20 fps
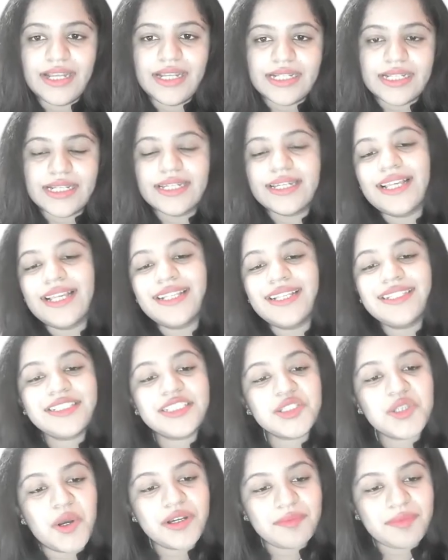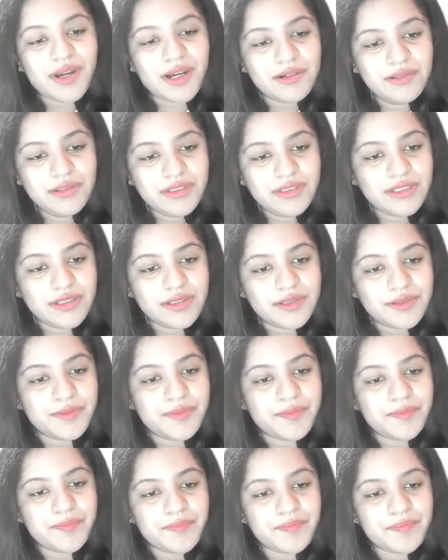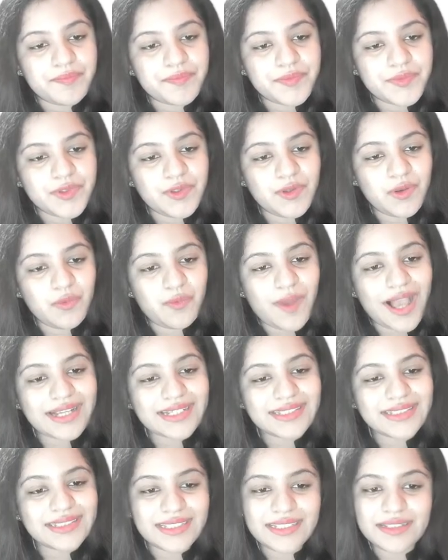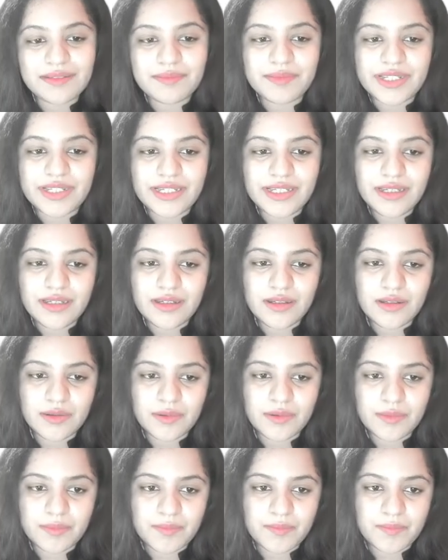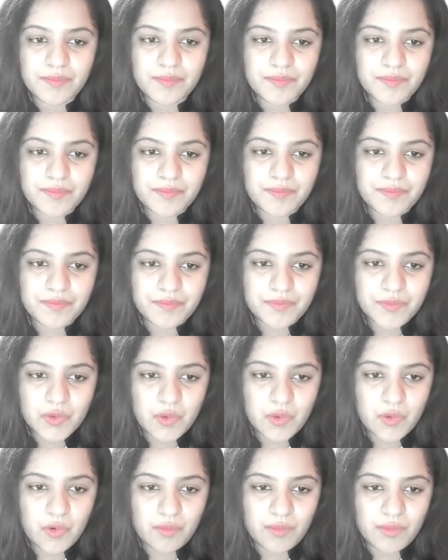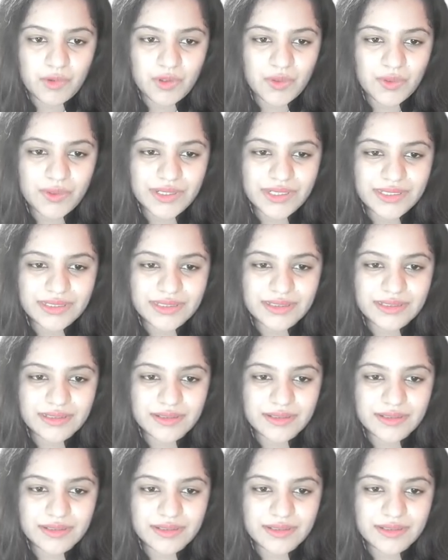Let's talk about your vaccine being homologous